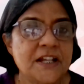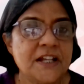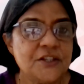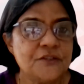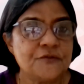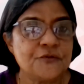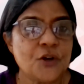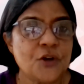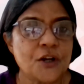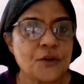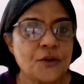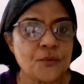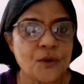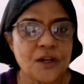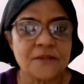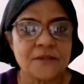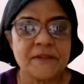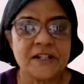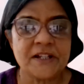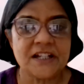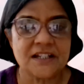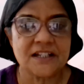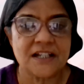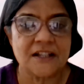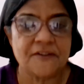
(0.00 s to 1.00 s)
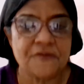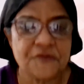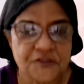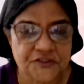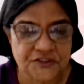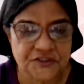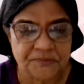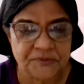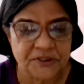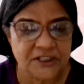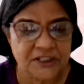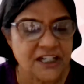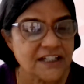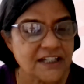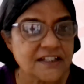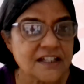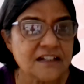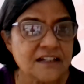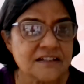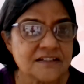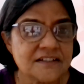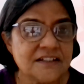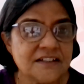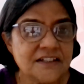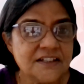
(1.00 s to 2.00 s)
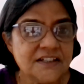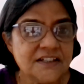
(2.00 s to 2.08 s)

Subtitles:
You've got 1 minute left, something like that.